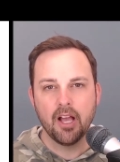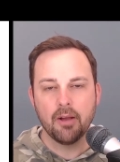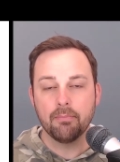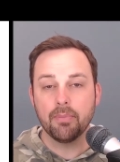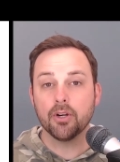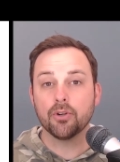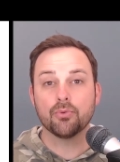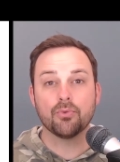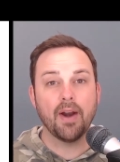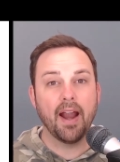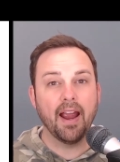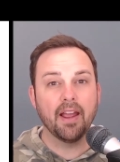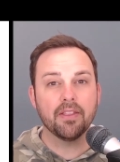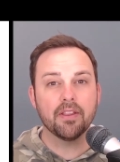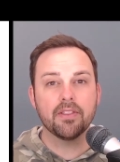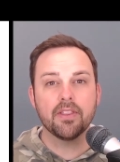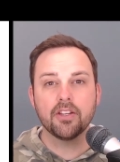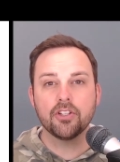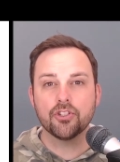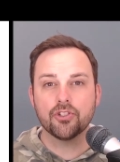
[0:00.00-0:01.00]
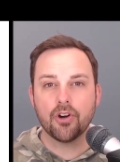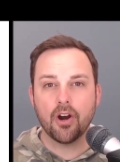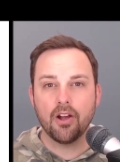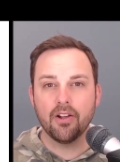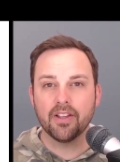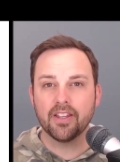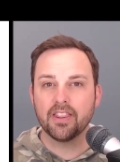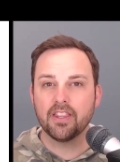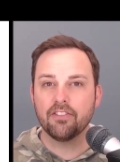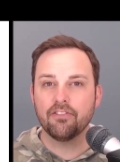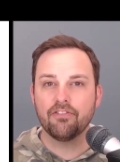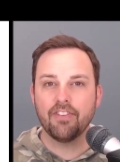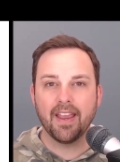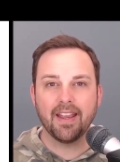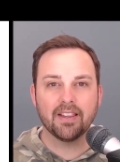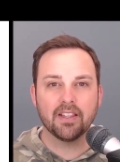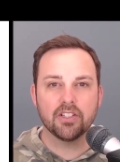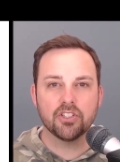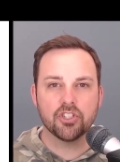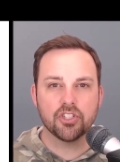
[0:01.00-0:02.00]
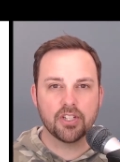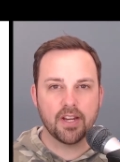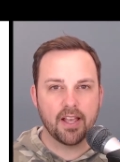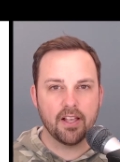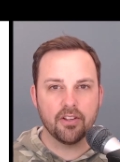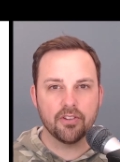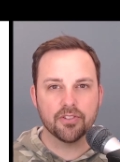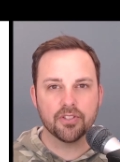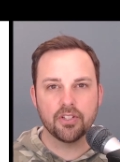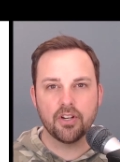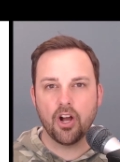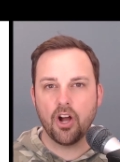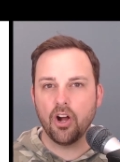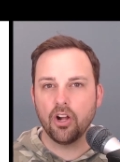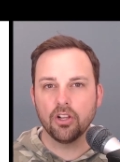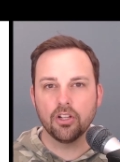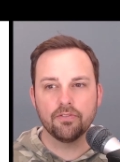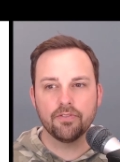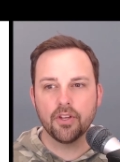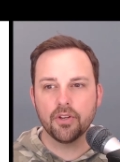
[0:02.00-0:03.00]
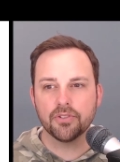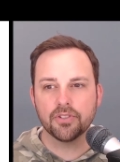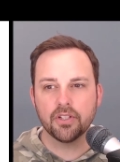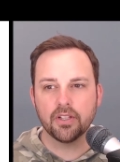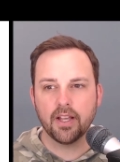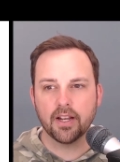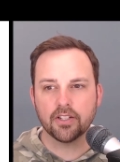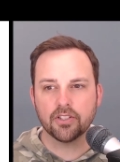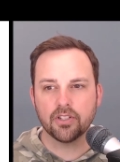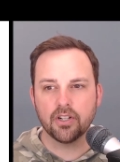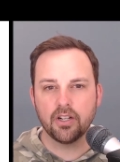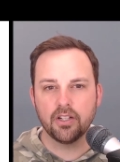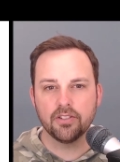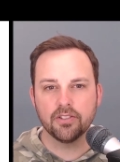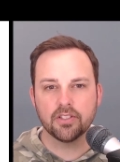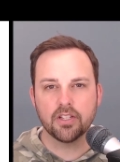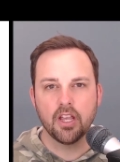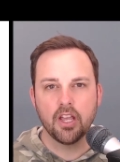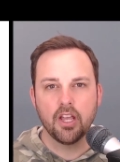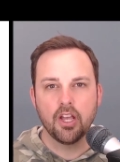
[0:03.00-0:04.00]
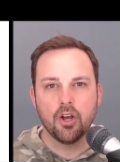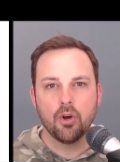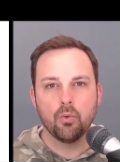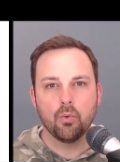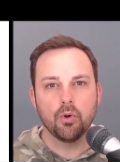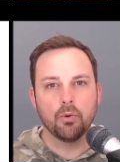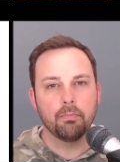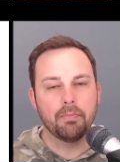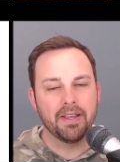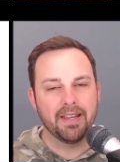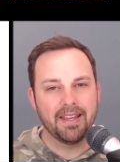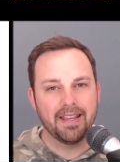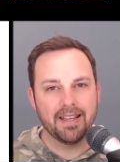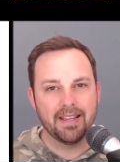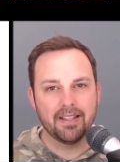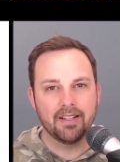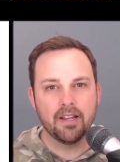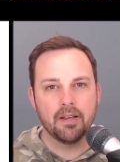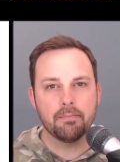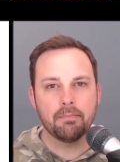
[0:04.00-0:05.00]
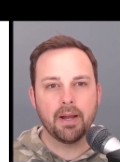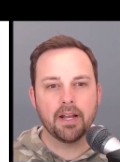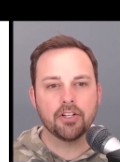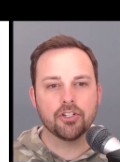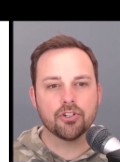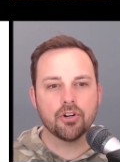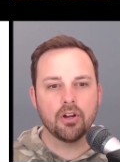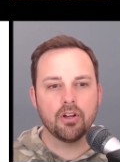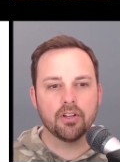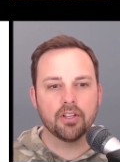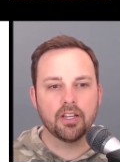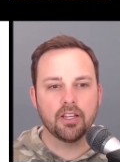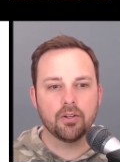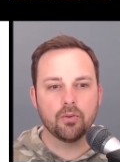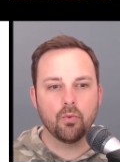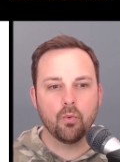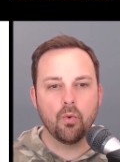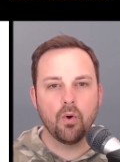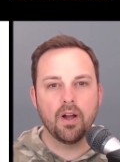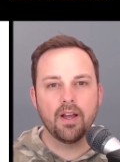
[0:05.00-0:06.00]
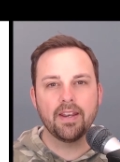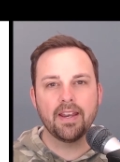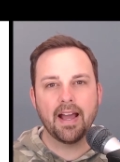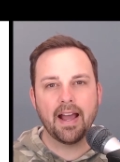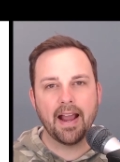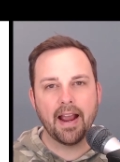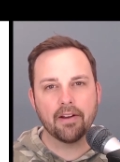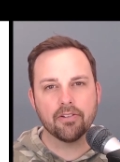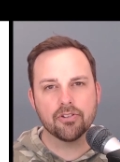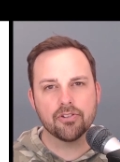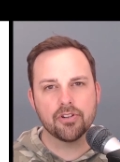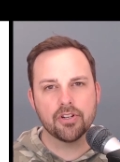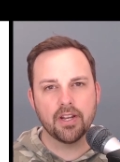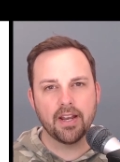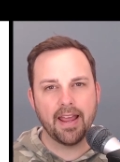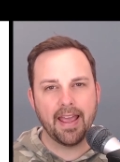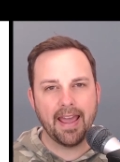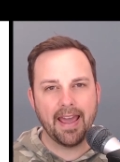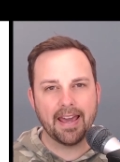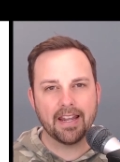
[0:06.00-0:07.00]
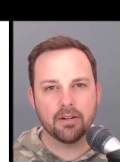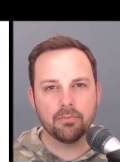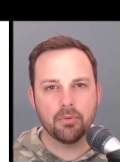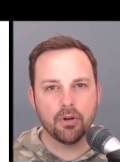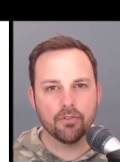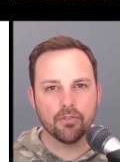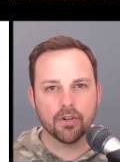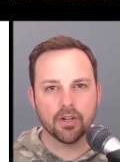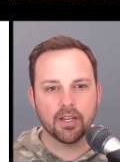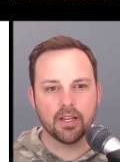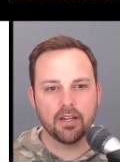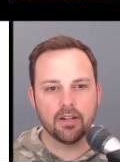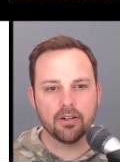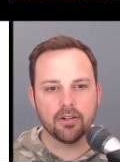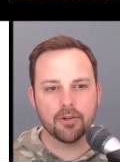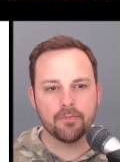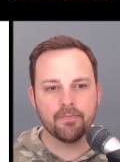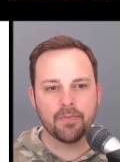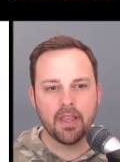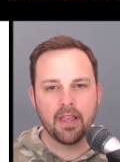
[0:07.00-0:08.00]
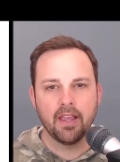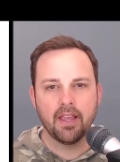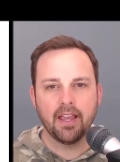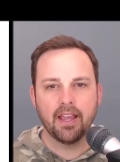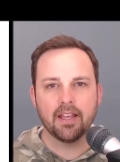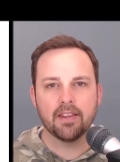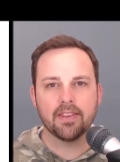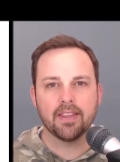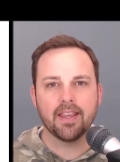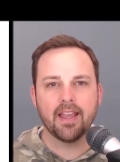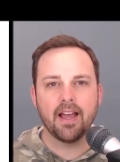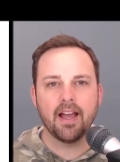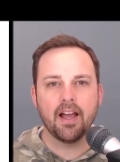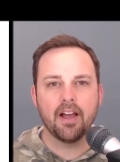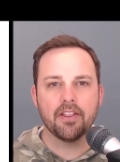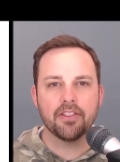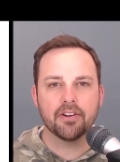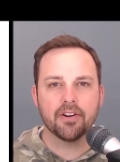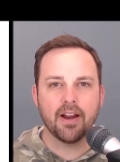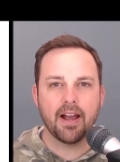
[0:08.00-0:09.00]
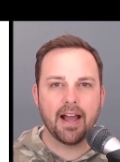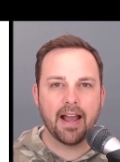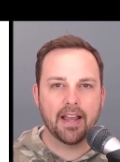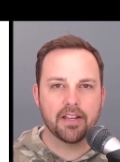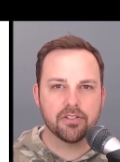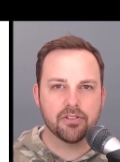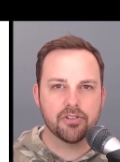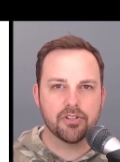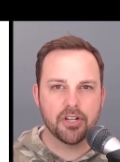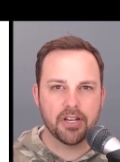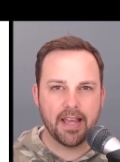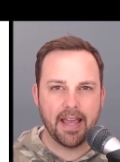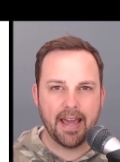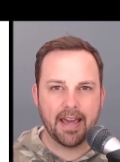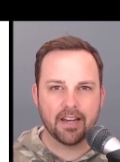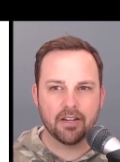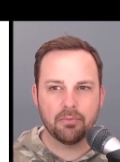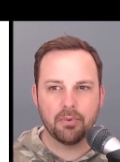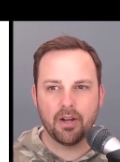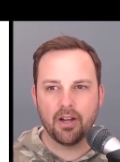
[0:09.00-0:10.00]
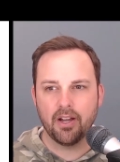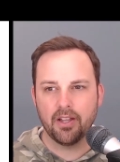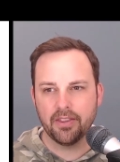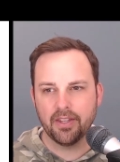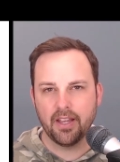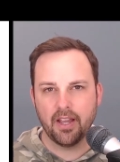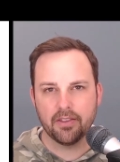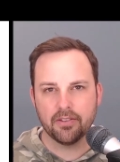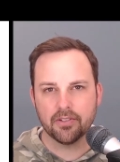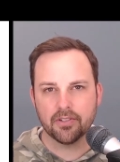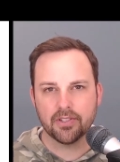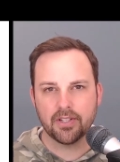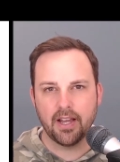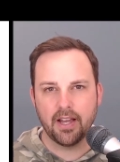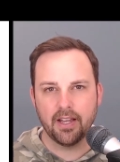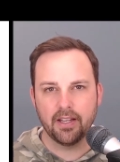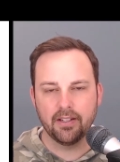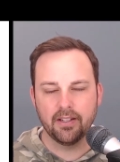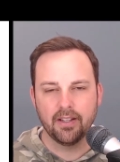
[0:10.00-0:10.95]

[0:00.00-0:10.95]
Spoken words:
But rather than drawing the valence shells and all of those electrons, we'll begin by drawing in one hydrogen atom over here and the other hydrogen atom on the other side.